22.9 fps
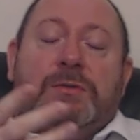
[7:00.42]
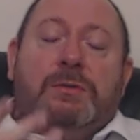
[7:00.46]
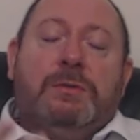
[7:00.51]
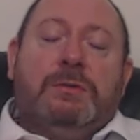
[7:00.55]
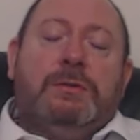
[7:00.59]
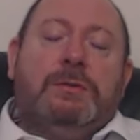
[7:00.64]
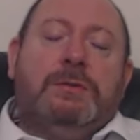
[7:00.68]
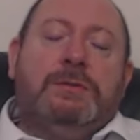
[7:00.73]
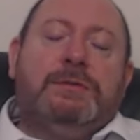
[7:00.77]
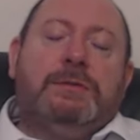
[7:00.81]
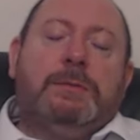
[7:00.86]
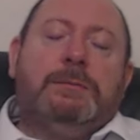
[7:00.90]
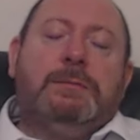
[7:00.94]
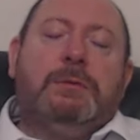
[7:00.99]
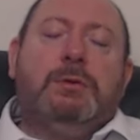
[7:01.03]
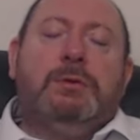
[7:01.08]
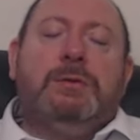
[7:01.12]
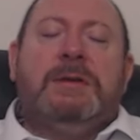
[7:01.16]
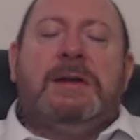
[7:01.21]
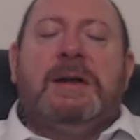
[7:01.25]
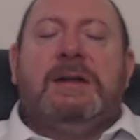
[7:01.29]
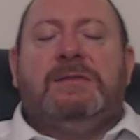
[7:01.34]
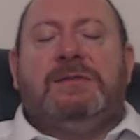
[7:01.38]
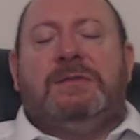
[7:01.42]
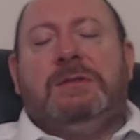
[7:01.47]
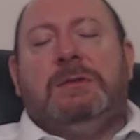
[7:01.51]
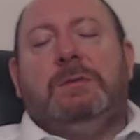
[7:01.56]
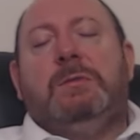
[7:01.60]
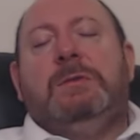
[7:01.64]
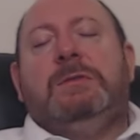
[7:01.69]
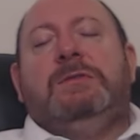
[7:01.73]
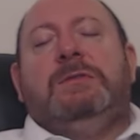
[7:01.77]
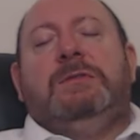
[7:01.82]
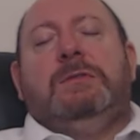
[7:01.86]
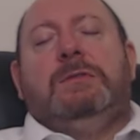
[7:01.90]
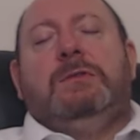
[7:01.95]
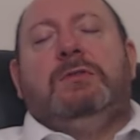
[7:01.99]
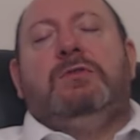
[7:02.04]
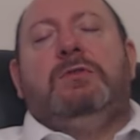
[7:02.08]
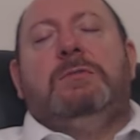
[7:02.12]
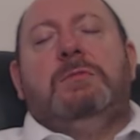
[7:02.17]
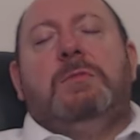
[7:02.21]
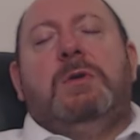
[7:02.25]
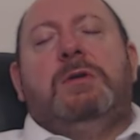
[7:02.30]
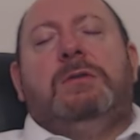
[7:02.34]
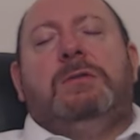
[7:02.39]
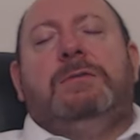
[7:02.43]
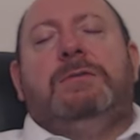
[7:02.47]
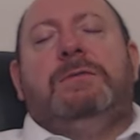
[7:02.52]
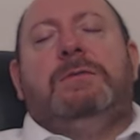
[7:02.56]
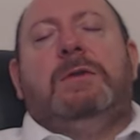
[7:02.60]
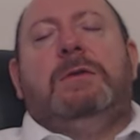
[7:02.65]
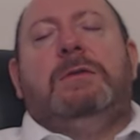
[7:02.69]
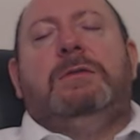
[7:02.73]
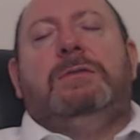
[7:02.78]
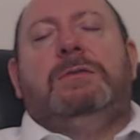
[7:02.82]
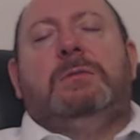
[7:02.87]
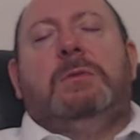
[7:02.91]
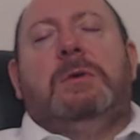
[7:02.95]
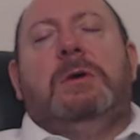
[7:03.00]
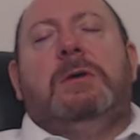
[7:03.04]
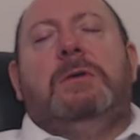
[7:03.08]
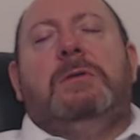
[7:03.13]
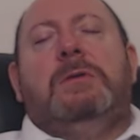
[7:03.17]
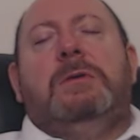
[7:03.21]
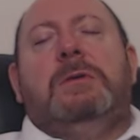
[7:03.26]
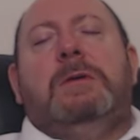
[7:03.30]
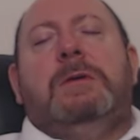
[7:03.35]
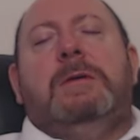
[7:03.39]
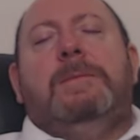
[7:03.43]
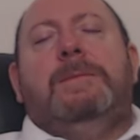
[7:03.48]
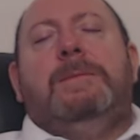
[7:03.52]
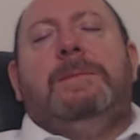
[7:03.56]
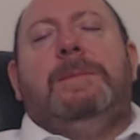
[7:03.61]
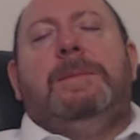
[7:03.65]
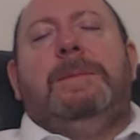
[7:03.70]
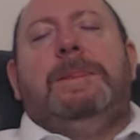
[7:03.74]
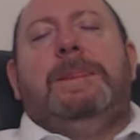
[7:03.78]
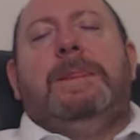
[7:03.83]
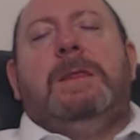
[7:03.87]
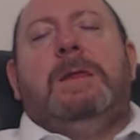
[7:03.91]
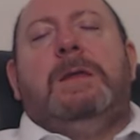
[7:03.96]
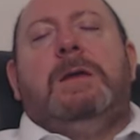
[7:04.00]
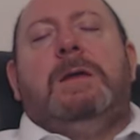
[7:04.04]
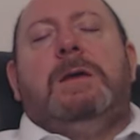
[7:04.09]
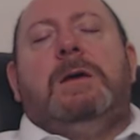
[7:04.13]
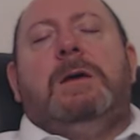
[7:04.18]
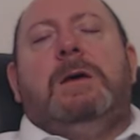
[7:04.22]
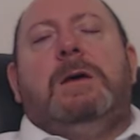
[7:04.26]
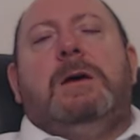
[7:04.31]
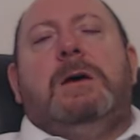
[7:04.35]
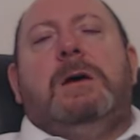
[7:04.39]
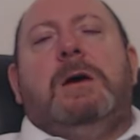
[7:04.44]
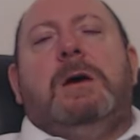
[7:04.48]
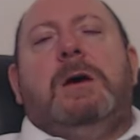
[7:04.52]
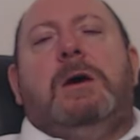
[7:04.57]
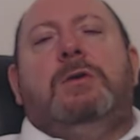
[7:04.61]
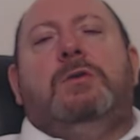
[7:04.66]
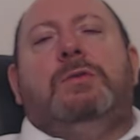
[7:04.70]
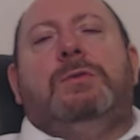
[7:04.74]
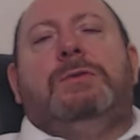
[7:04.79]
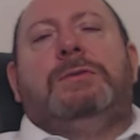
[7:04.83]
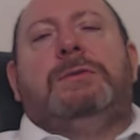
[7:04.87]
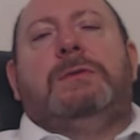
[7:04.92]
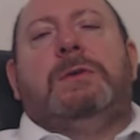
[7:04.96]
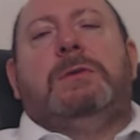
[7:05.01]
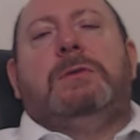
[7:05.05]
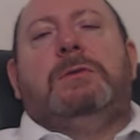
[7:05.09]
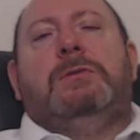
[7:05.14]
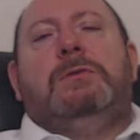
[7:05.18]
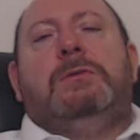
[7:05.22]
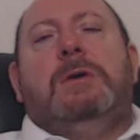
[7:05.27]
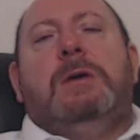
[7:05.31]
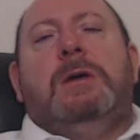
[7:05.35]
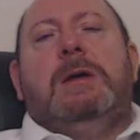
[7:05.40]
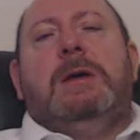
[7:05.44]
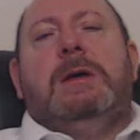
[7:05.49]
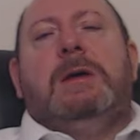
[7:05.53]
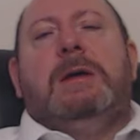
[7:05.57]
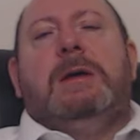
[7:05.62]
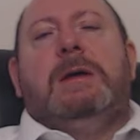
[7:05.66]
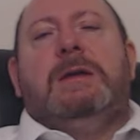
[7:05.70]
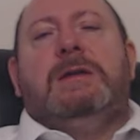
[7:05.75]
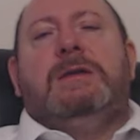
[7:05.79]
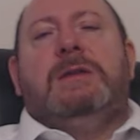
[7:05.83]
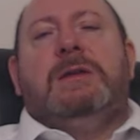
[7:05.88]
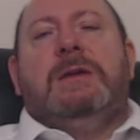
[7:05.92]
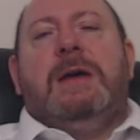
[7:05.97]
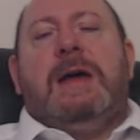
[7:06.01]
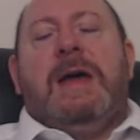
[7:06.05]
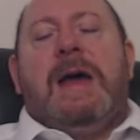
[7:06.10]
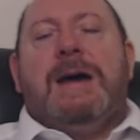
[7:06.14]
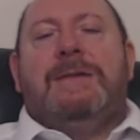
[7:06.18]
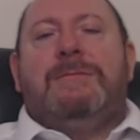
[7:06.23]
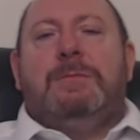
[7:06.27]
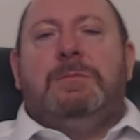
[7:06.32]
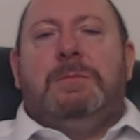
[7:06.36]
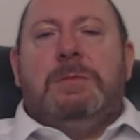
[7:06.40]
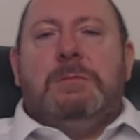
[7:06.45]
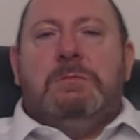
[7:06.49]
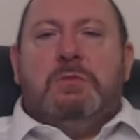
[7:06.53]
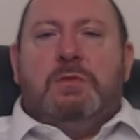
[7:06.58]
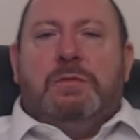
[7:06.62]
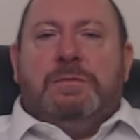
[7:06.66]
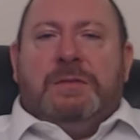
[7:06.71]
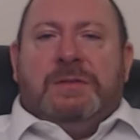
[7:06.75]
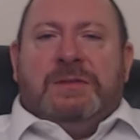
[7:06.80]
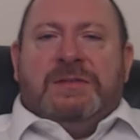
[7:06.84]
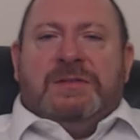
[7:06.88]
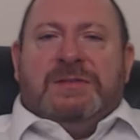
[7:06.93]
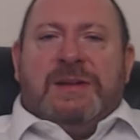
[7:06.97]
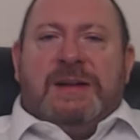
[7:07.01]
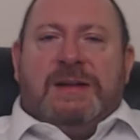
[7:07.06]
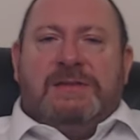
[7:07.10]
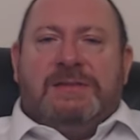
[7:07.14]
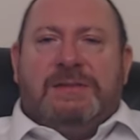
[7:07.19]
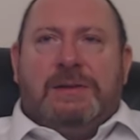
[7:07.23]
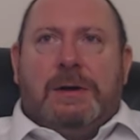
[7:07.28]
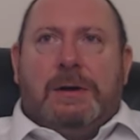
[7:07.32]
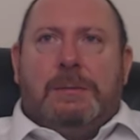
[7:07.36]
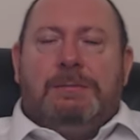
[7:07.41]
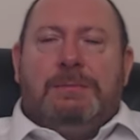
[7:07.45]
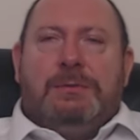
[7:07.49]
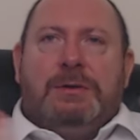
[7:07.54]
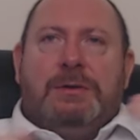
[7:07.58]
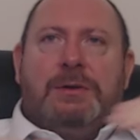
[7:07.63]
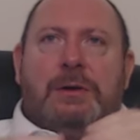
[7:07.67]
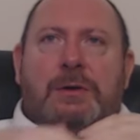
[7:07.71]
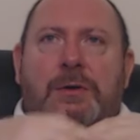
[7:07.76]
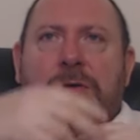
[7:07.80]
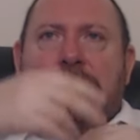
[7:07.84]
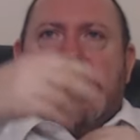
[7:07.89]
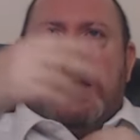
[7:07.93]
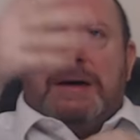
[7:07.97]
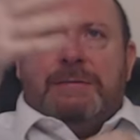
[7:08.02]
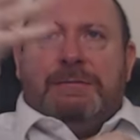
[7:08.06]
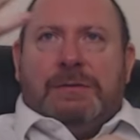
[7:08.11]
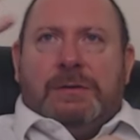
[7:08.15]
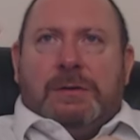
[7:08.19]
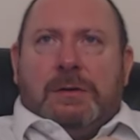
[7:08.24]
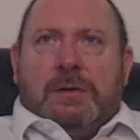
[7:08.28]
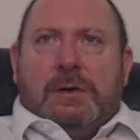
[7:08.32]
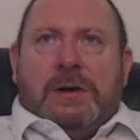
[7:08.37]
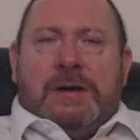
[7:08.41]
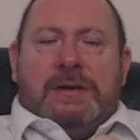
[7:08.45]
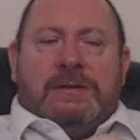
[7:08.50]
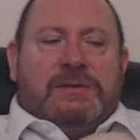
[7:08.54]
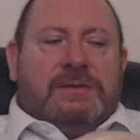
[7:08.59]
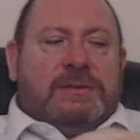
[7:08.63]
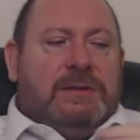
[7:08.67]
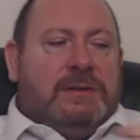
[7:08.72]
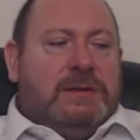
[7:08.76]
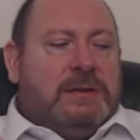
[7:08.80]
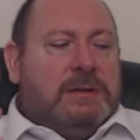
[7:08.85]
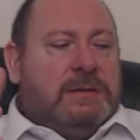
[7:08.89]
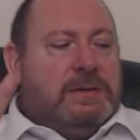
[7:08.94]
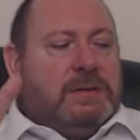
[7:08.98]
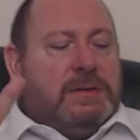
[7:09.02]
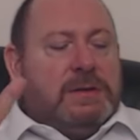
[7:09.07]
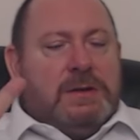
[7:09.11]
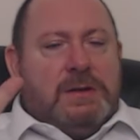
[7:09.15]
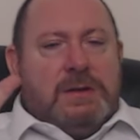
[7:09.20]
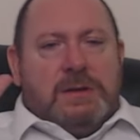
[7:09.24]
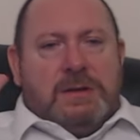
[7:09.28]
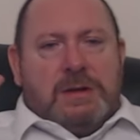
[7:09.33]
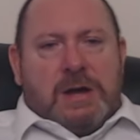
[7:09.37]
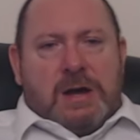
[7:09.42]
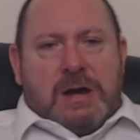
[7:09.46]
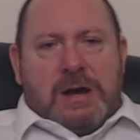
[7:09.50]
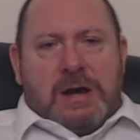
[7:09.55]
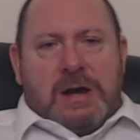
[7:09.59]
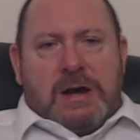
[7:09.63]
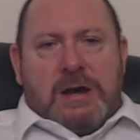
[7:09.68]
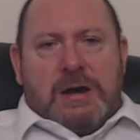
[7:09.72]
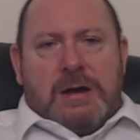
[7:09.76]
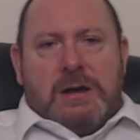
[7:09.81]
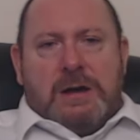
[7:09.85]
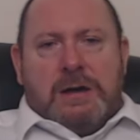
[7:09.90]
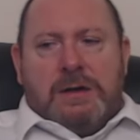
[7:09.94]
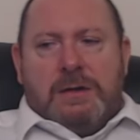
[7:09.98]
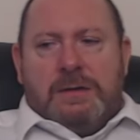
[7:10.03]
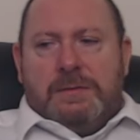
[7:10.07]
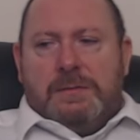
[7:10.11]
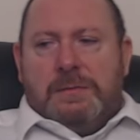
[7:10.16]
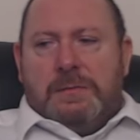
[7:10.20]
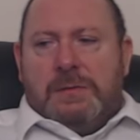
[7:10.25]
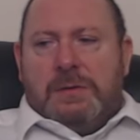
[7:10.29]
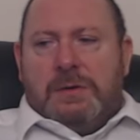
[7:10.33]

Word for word: I do use the Blue Yeti, which is a good microphone as well. I also have a bit more of a setup, you know, I have the lighting. Uh,